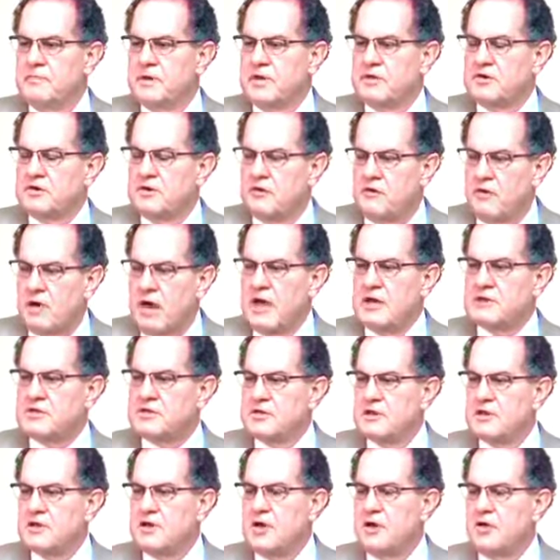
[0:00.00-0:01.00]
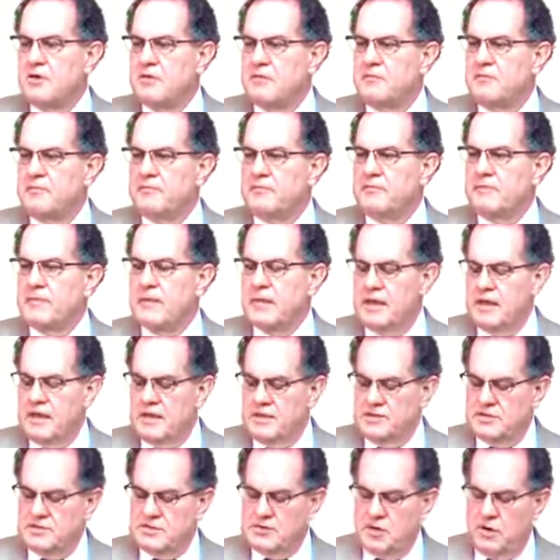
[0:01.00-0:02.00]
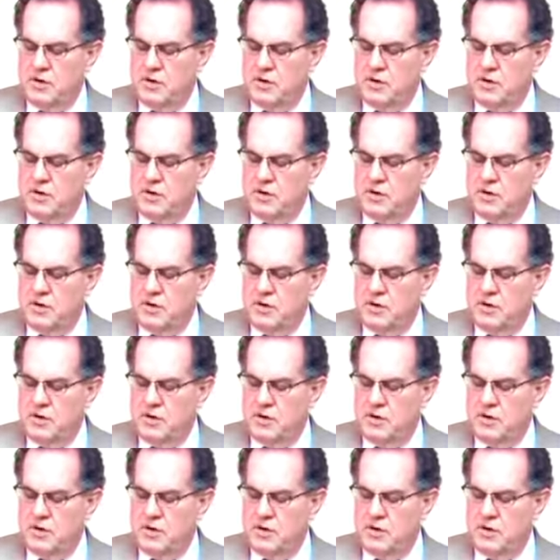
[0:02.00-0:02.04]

but to Christ alone. And